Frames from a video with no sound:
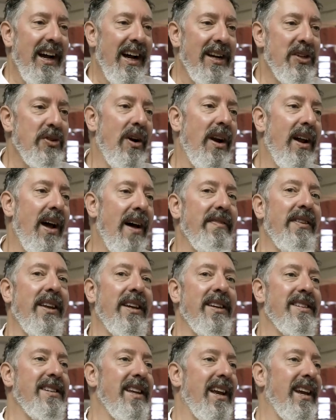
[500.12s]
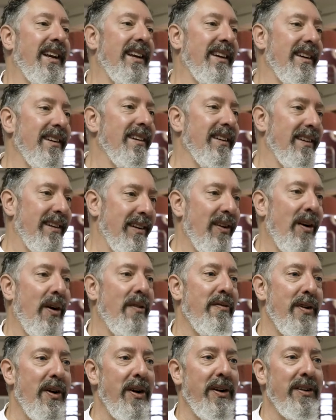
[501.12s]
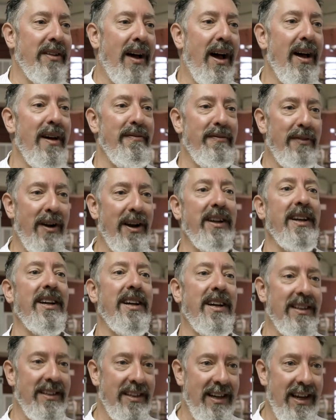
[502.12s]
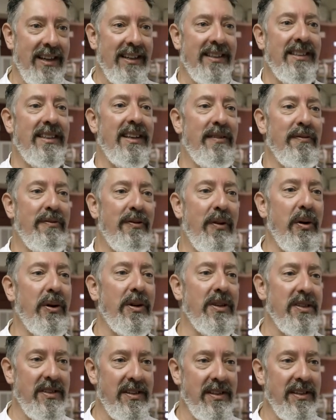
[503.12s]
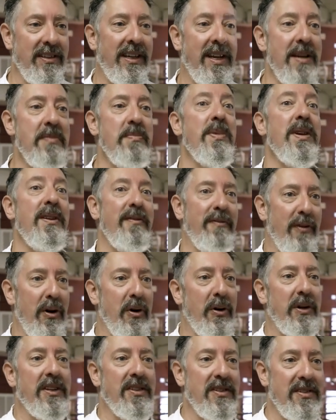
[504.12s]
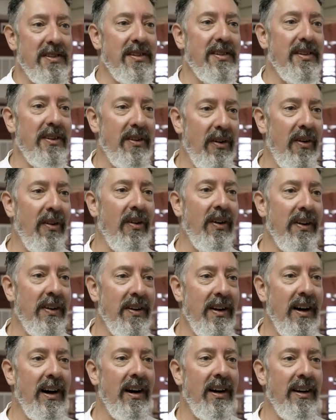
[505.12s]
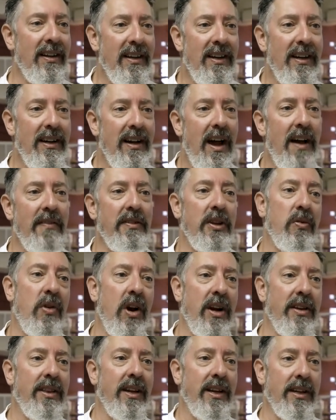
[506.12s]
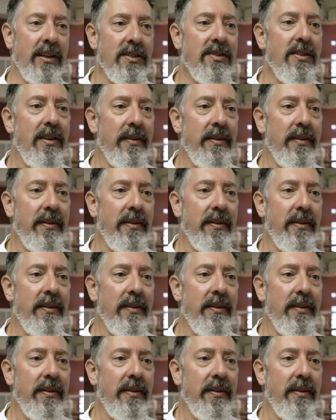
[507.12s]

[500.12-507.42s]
I try to have things that are very diet friendly and can focus and keep me focused on having the right things.